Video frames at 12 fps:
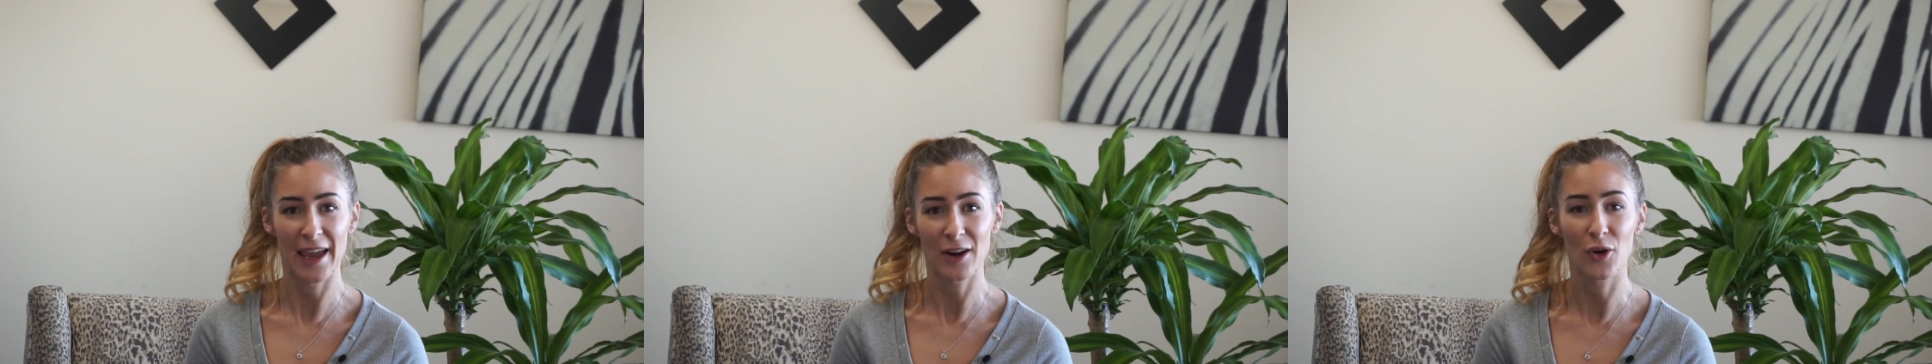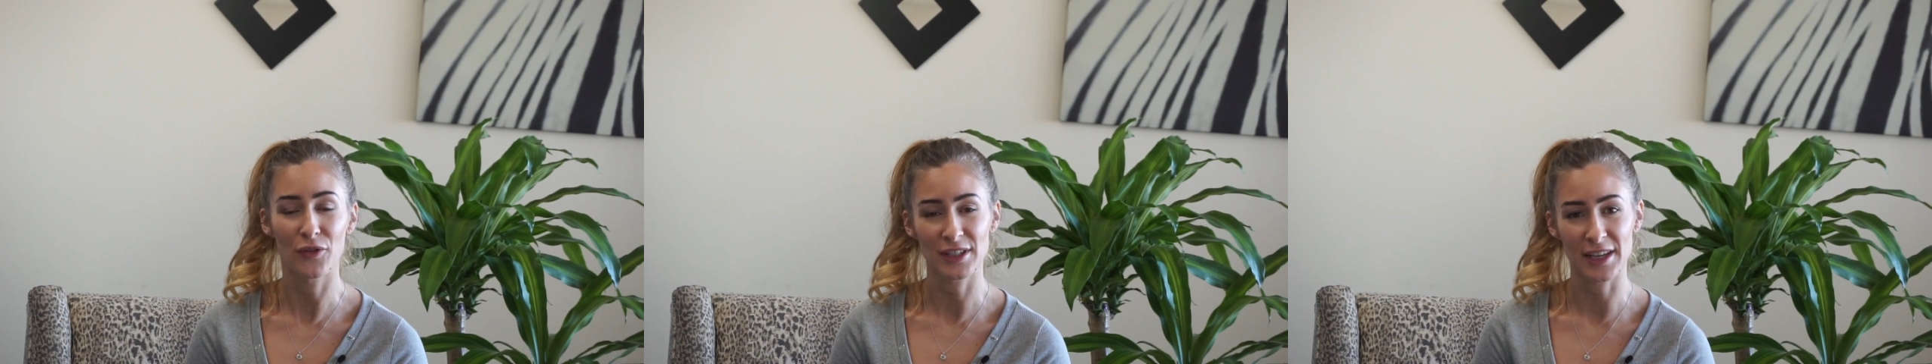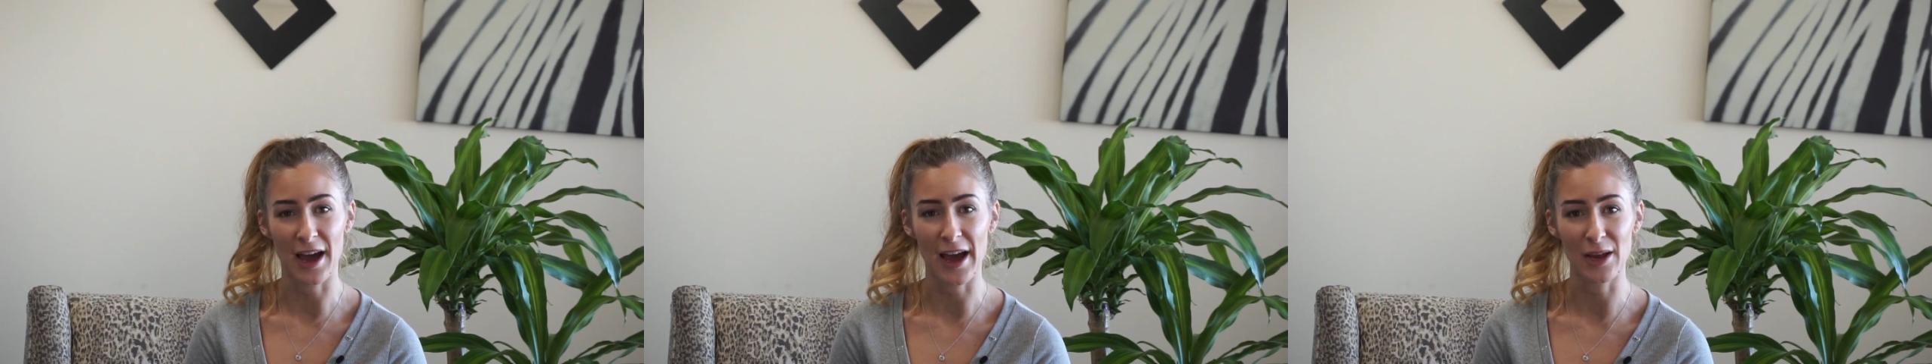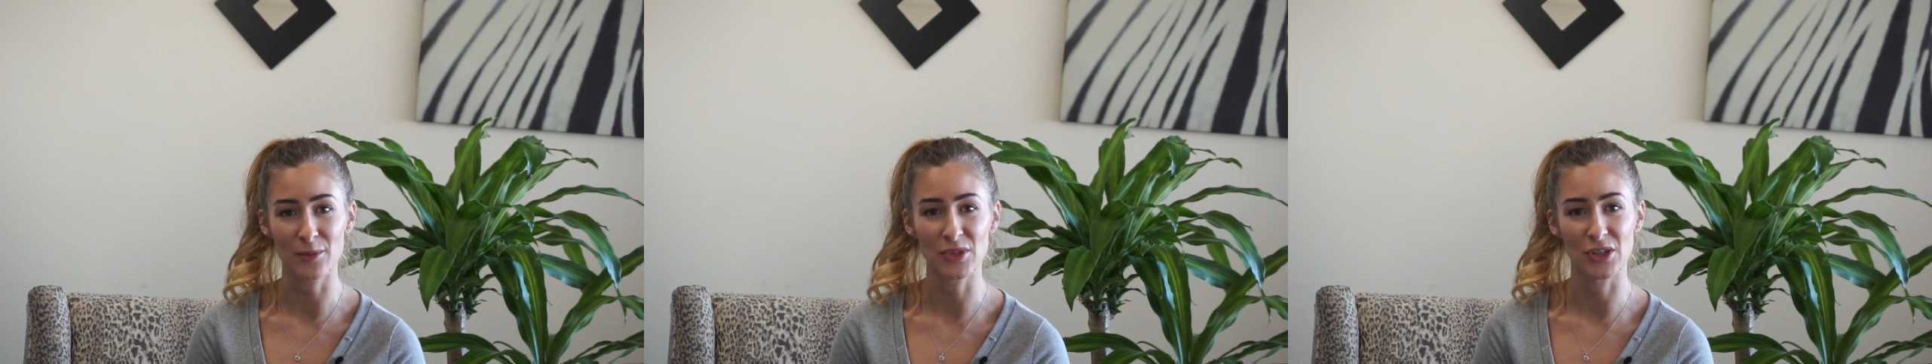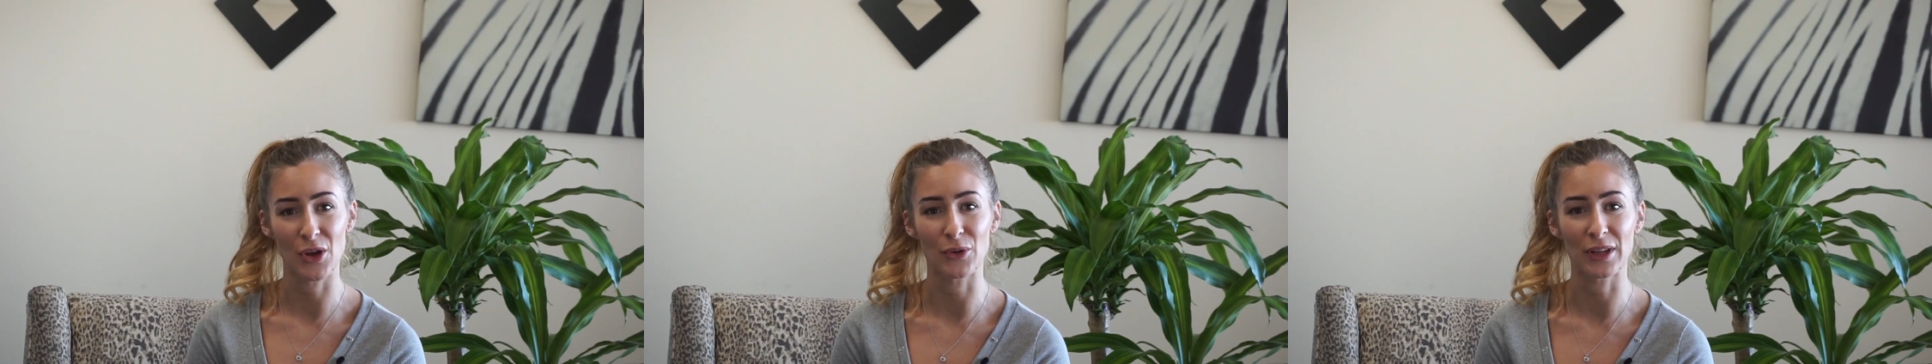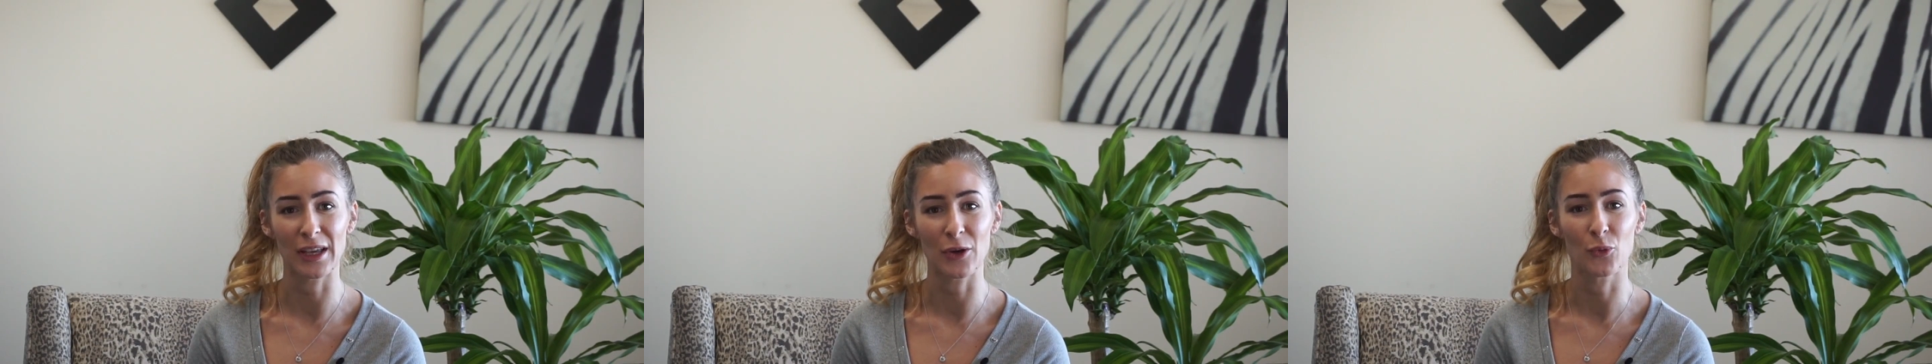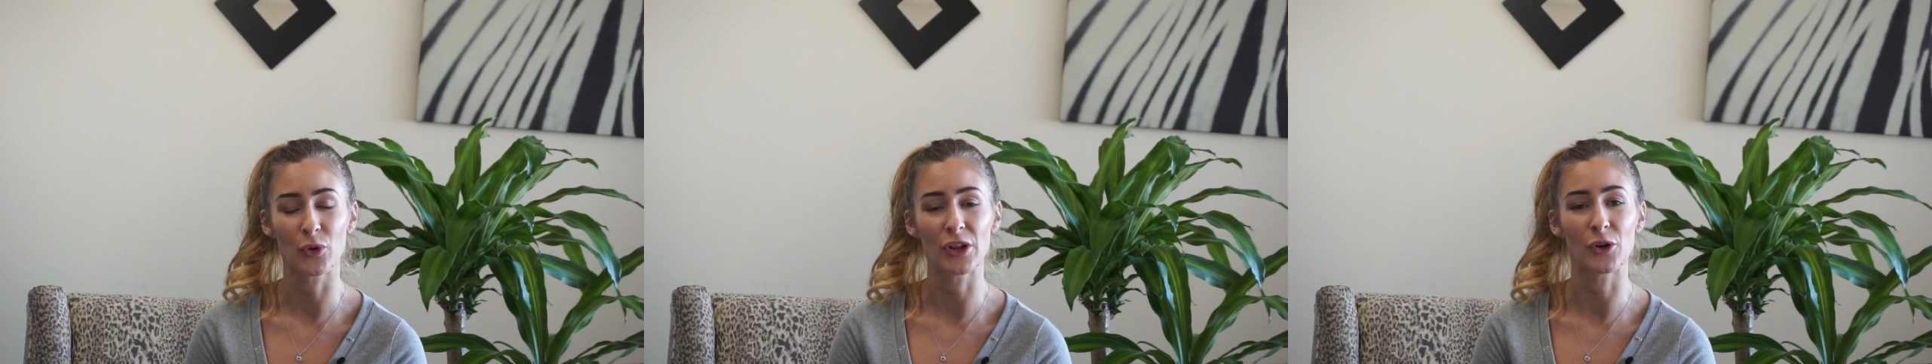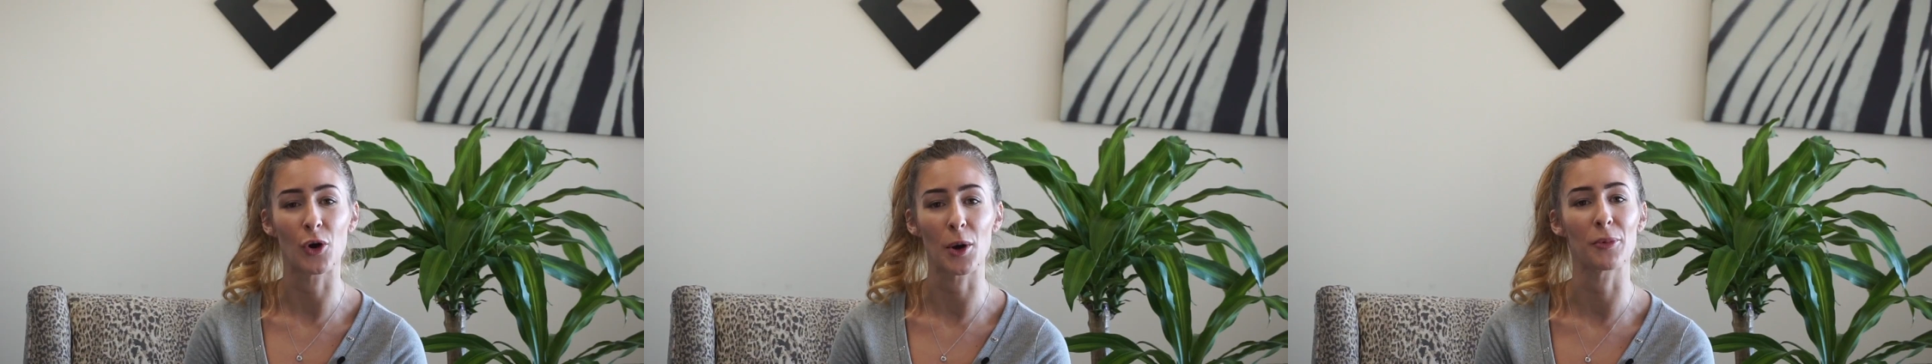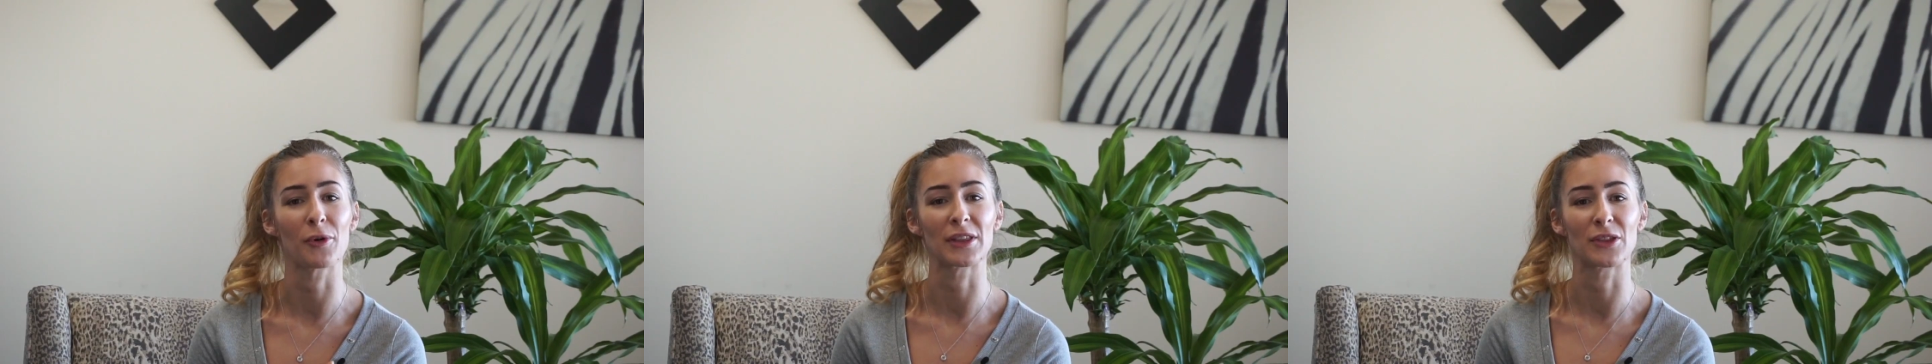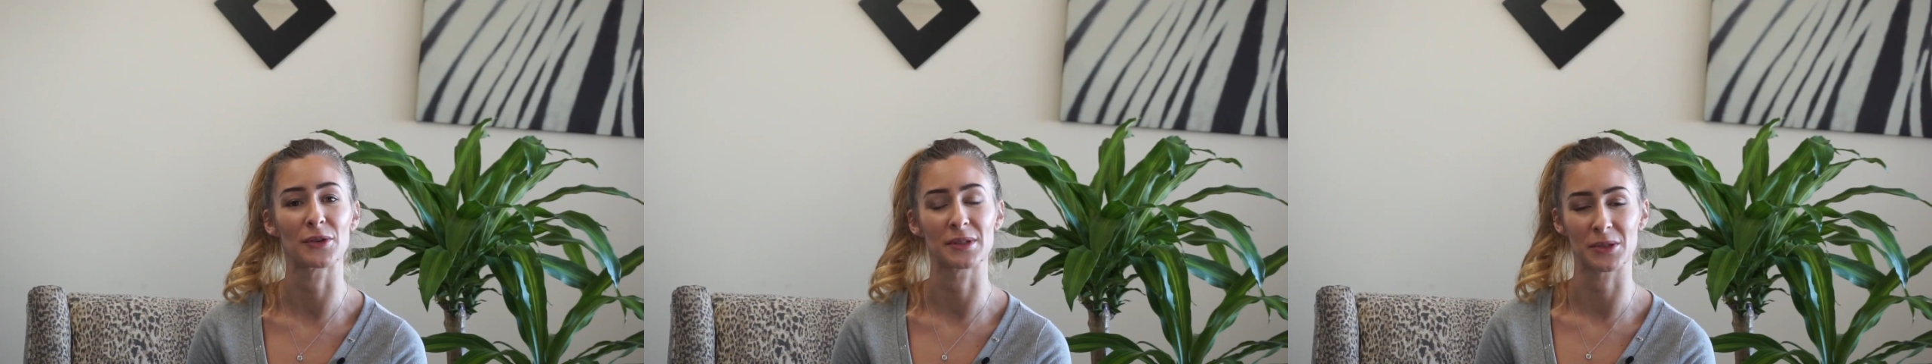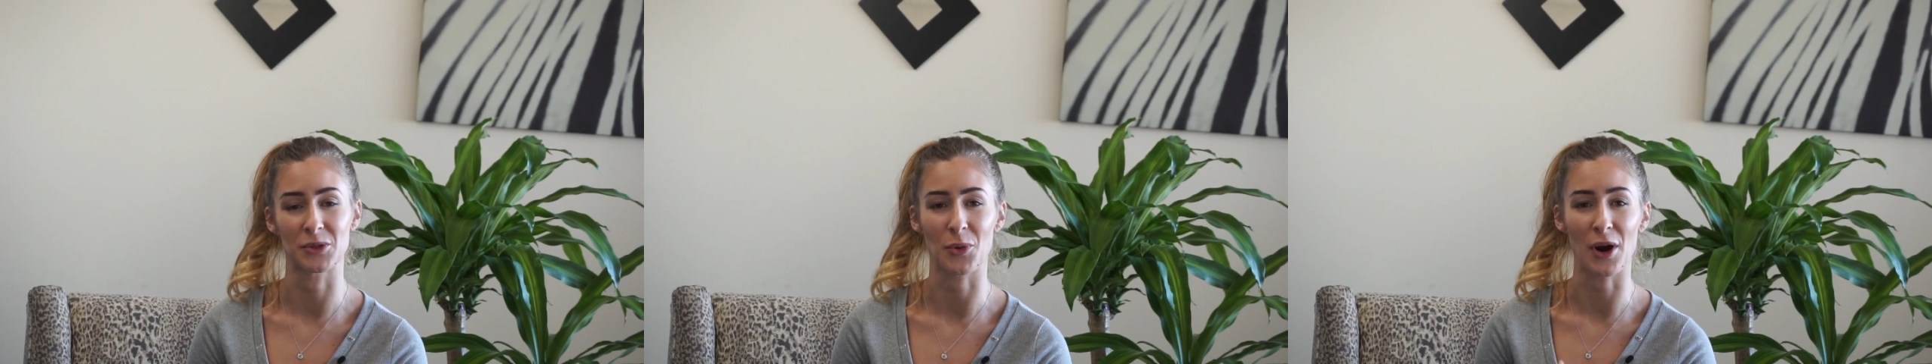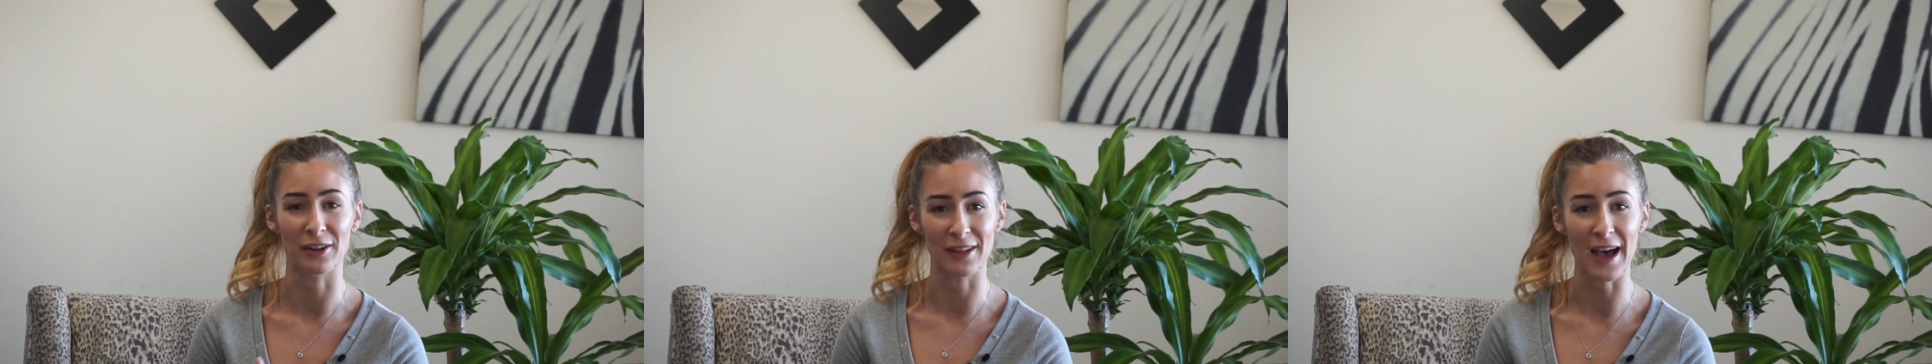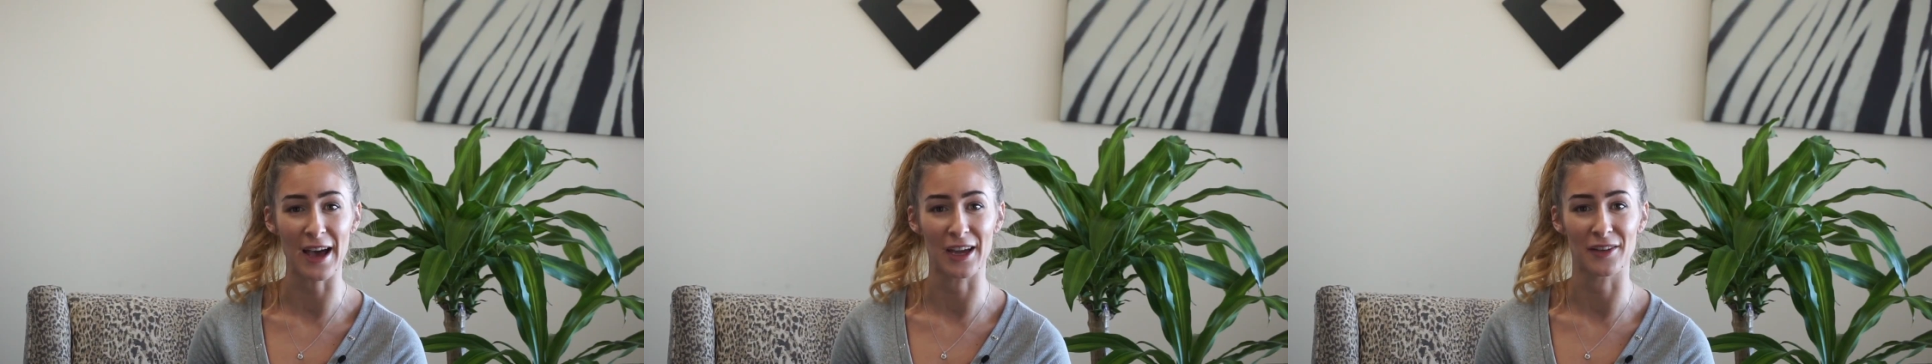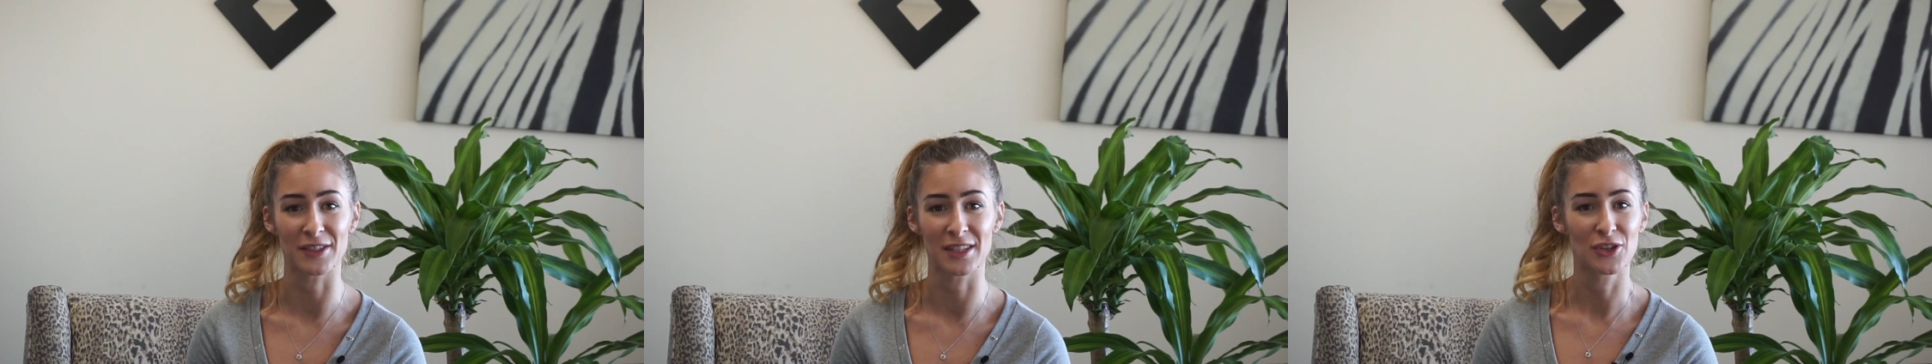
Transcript: And over time, slowly, we'll incorporate those into our lives